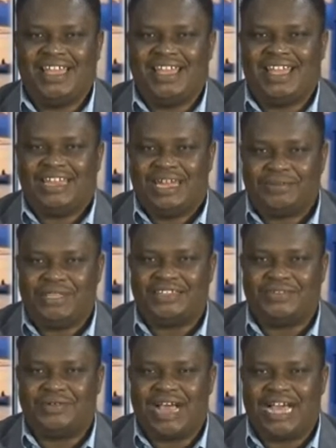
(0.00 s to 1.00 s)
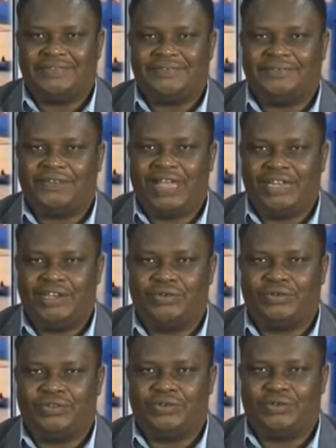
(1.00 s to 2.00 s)
and I'm here to add value
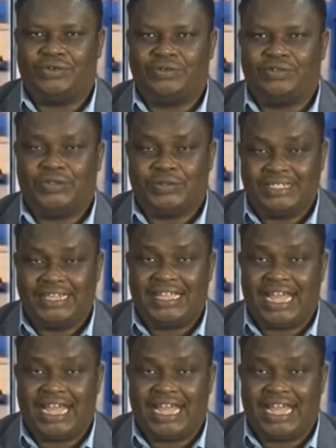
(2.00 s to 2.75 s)
to your day,